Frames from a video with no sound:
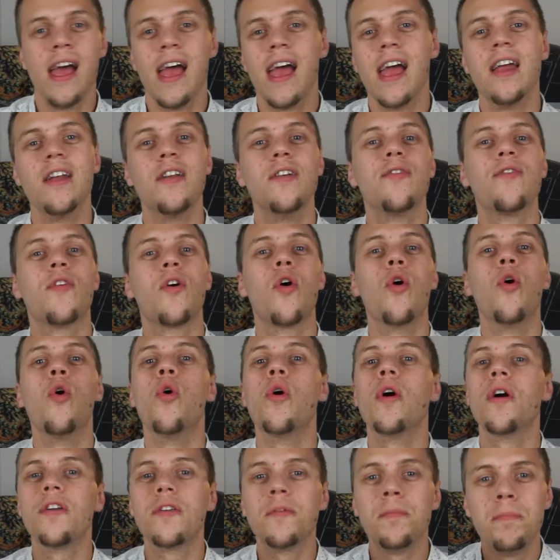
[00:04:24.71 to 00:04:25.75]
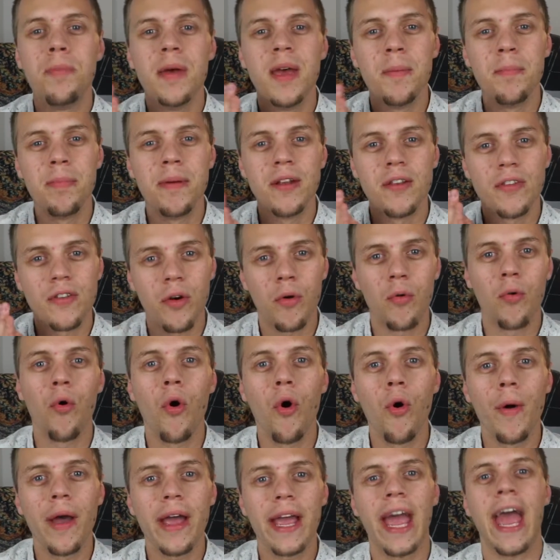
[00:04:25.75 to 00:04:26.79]
And of course, Pippin's
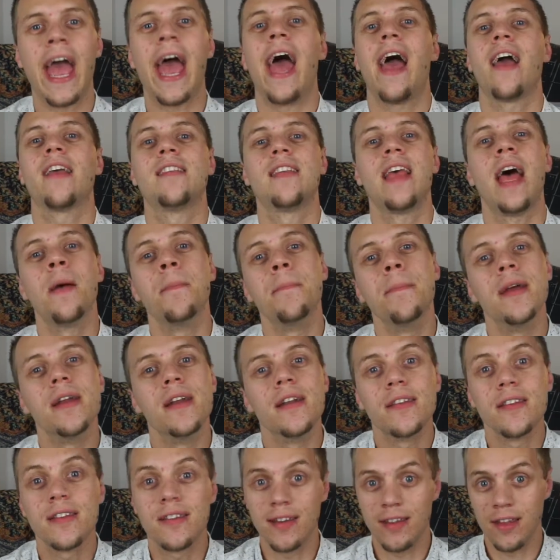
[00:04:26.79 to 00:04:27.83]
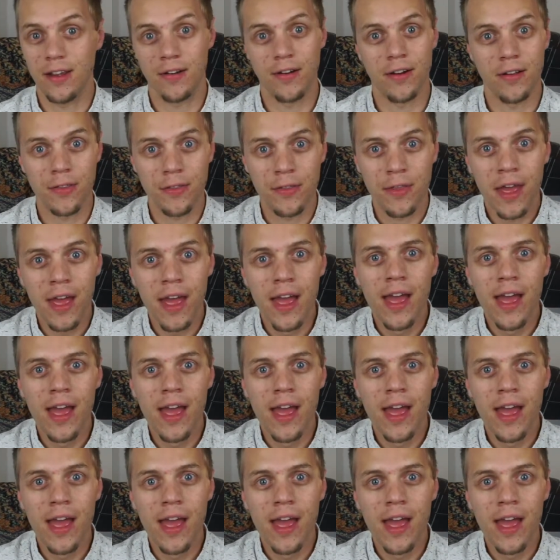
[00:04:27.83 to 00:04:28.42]
heroic acts at Minas Tirith.